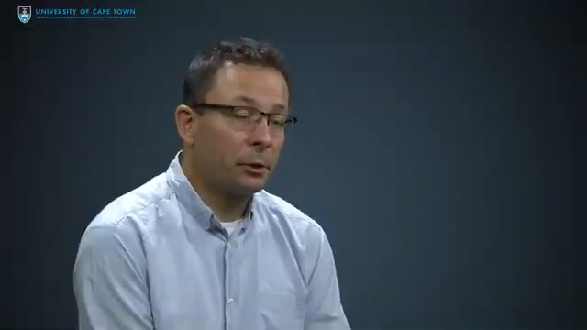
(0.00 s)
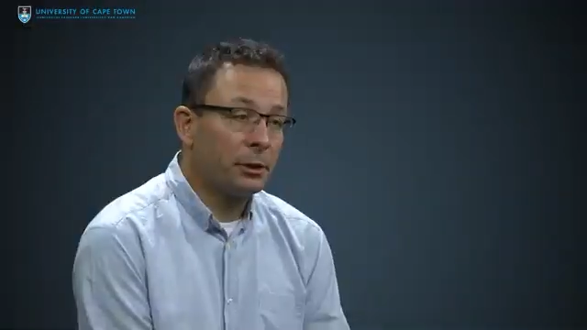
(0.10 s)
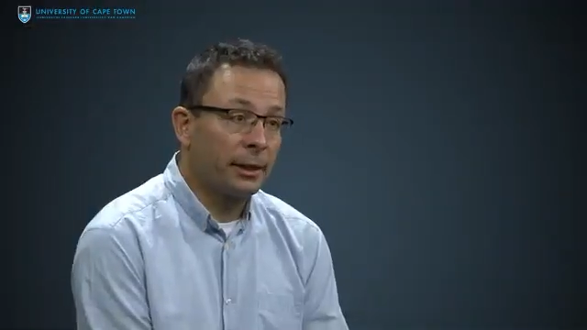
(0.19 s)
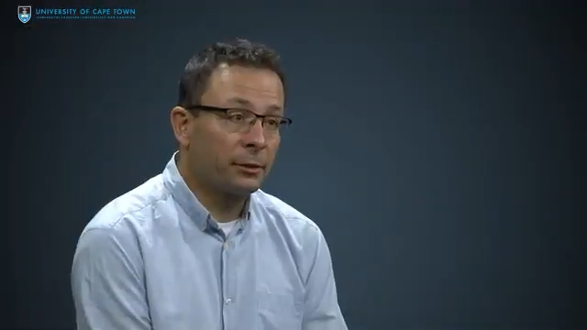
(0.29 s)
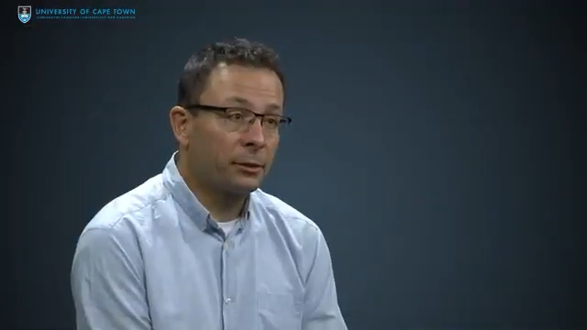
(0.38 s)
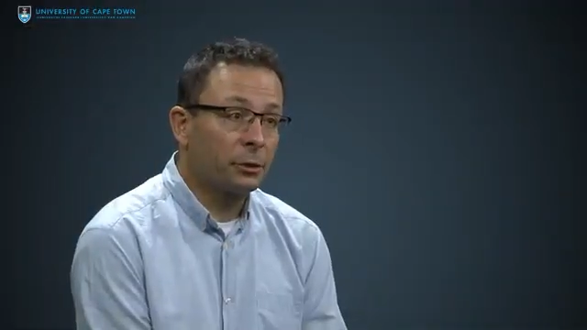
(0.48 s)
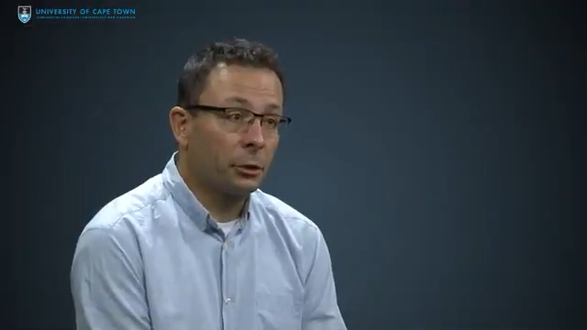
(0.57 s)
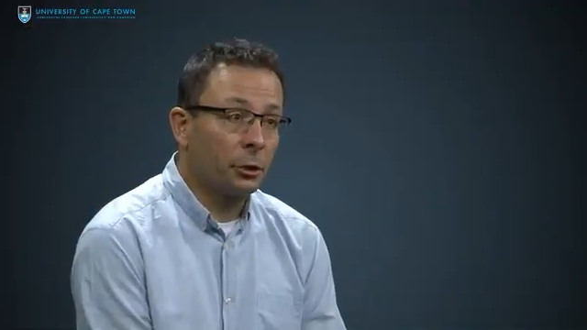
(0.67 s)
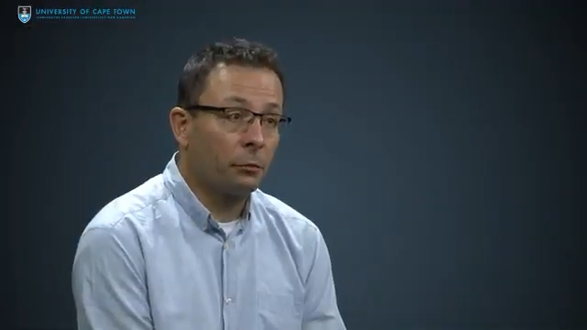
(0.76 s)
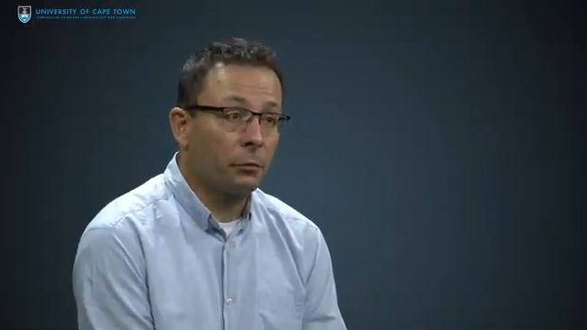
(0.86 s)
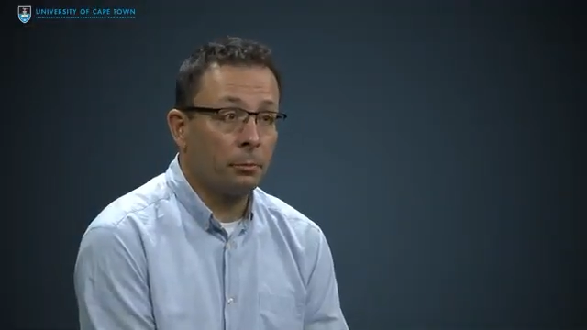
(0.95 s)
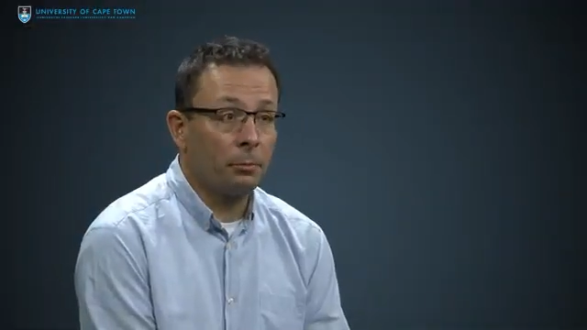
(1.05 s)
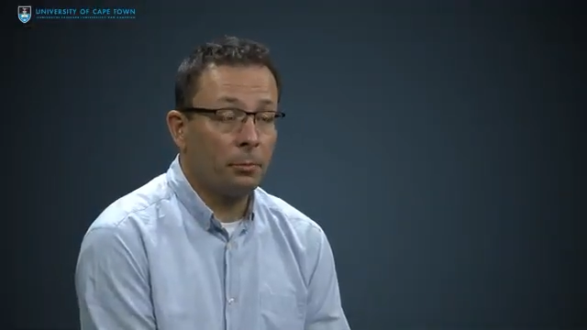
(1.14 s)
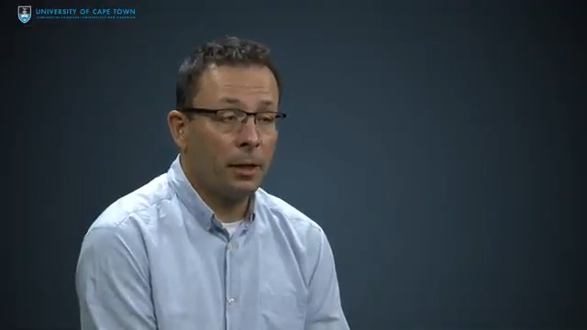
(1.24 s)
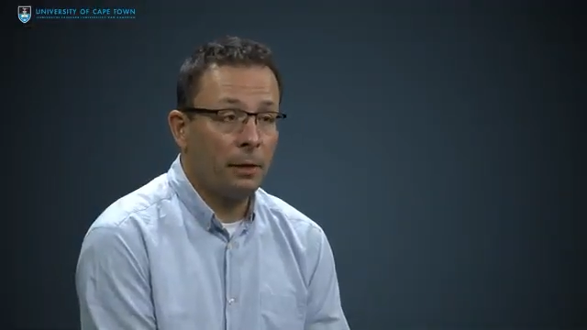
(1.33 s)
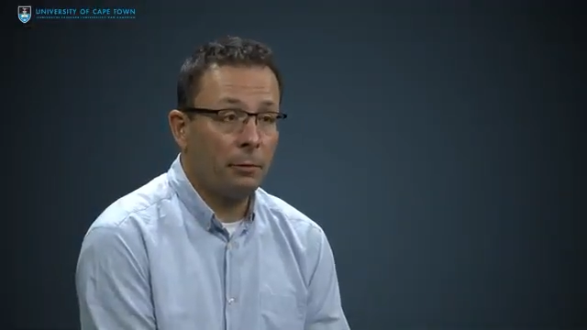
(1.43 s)
protects the soil
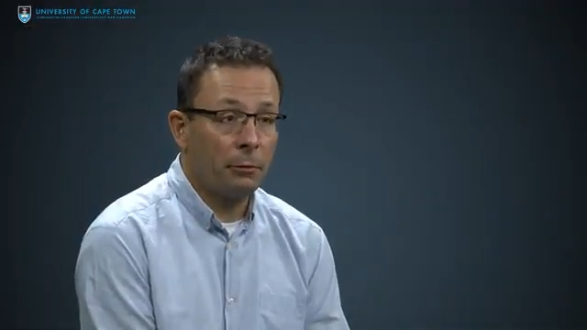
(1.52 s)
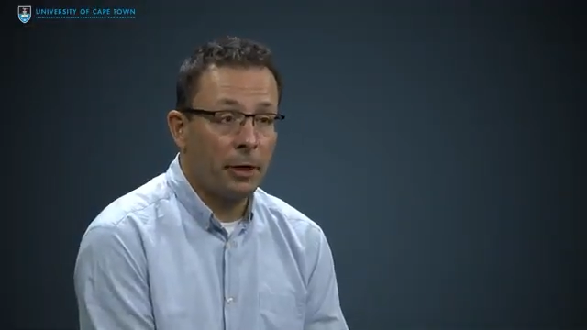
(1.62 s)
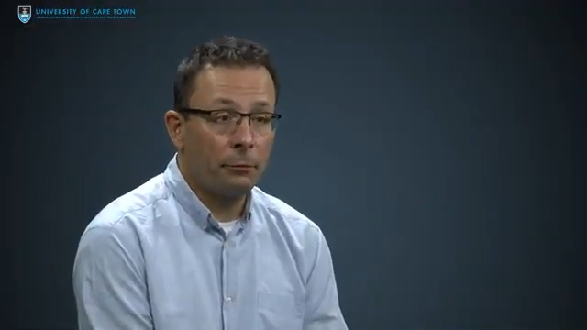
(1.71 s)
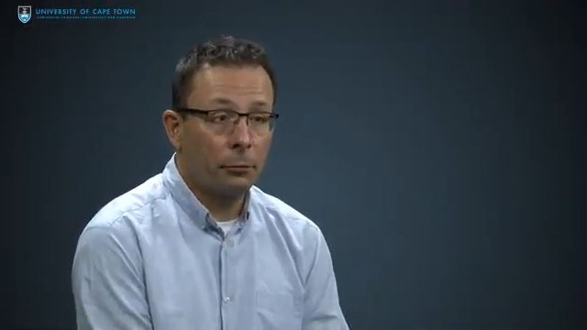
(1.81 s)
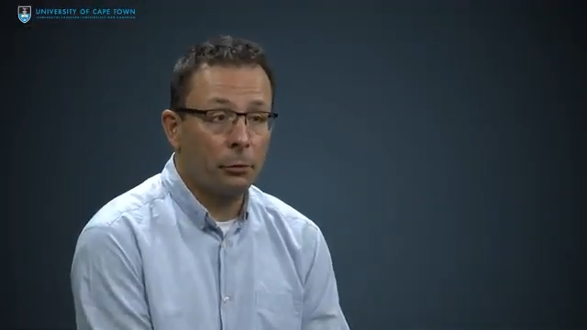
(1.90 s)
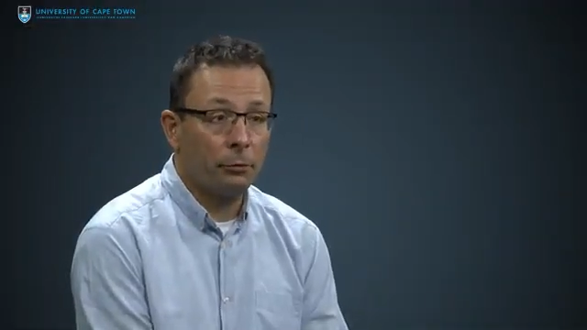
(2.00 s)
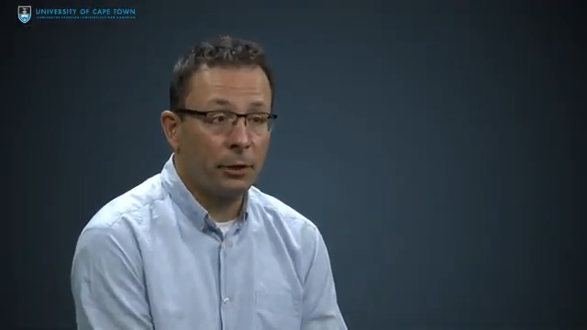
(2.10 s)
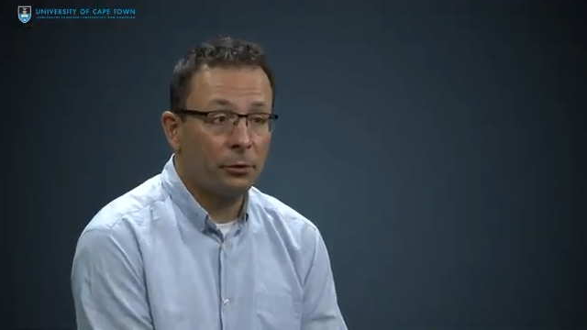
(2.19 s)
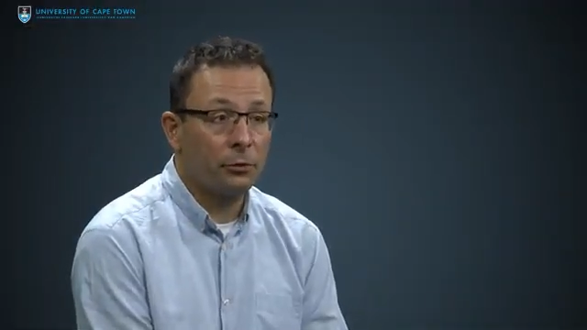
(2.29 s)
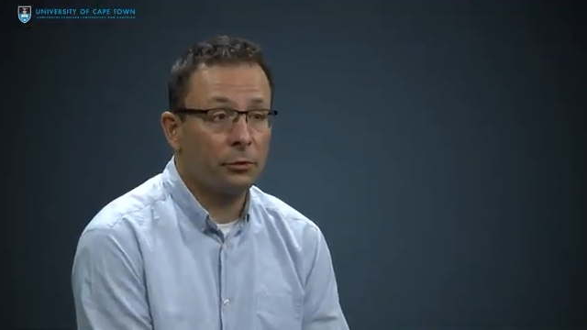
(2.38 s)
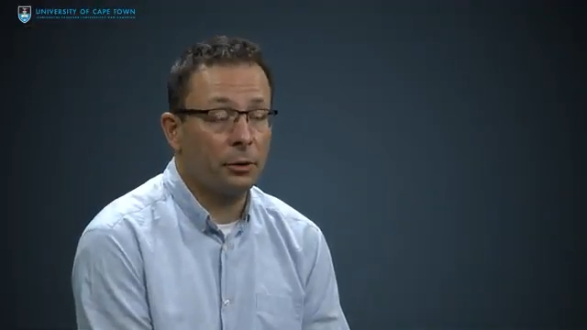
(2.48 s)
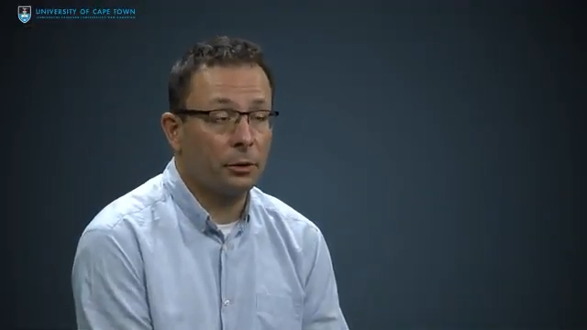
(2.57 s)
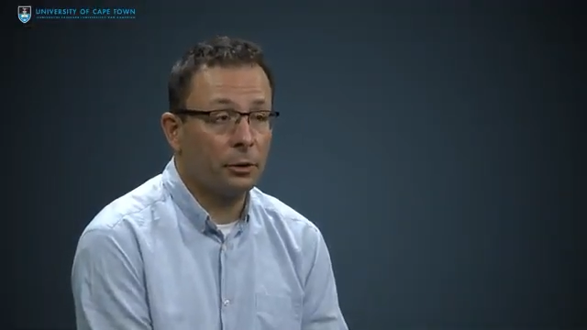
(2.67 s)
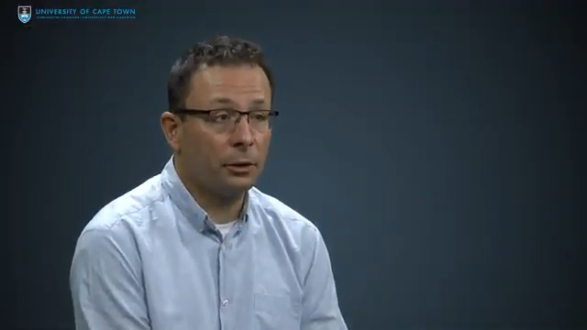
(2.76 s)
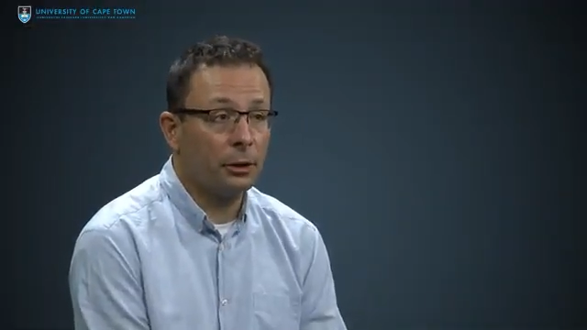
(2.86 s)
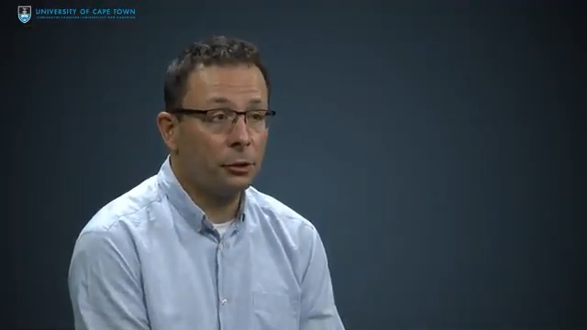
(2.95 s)
from heavy rainfall events that
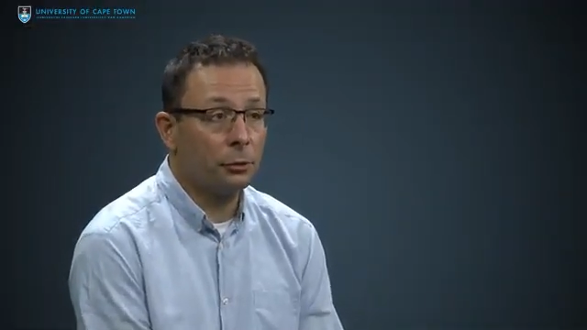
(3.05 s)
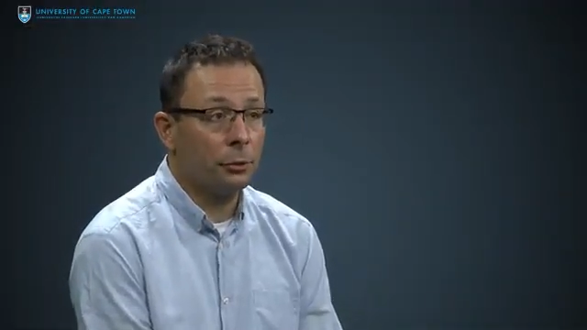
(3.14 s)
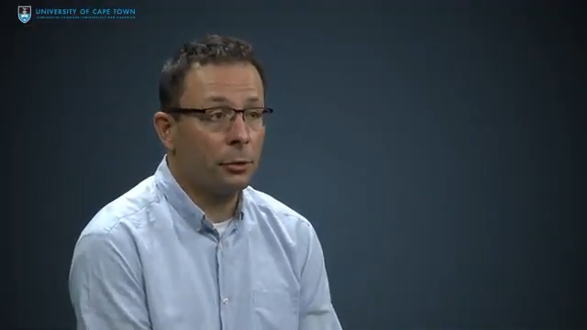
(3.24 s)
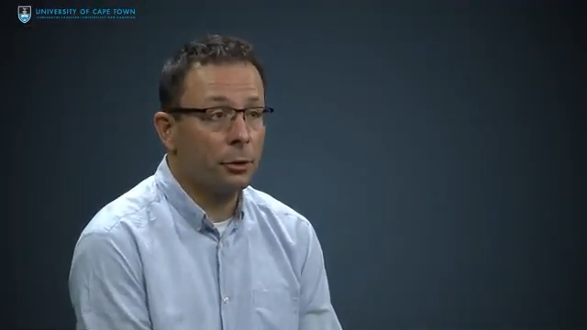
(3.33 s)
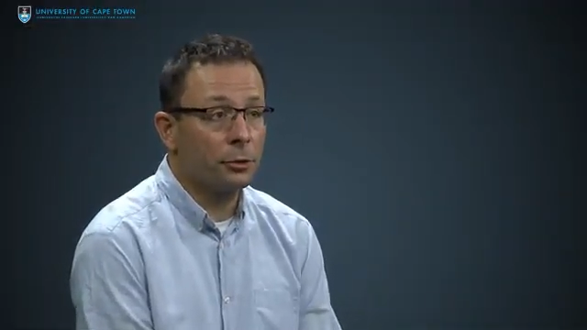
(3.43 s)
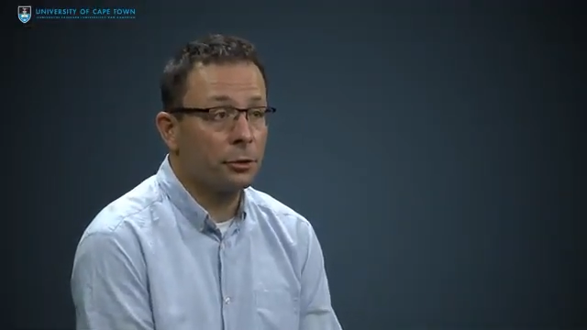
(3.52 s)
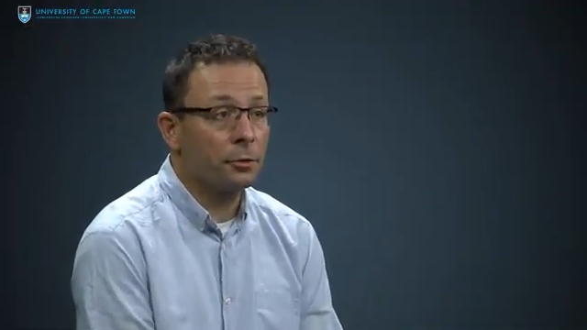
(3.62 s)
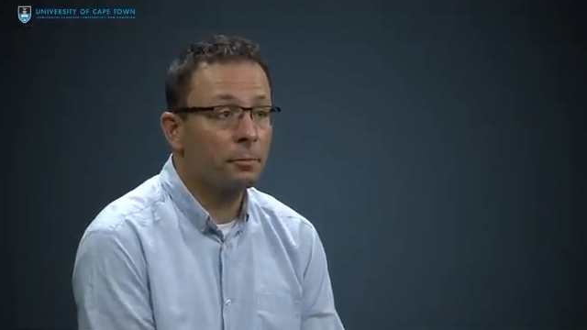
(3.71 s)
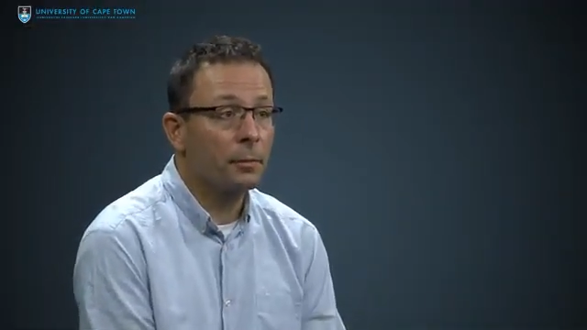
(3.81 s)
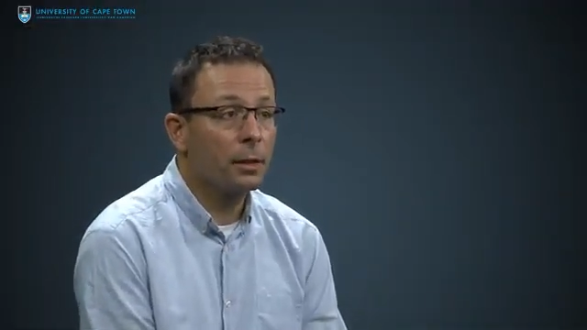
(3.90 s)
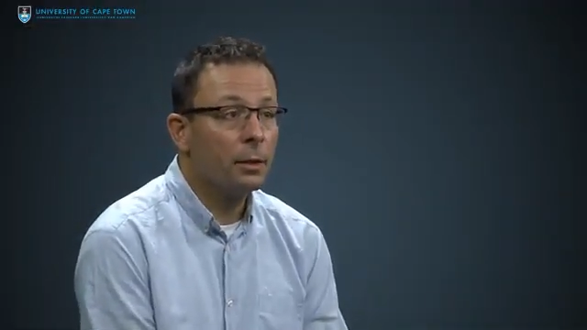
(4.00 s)
can lead to erosion.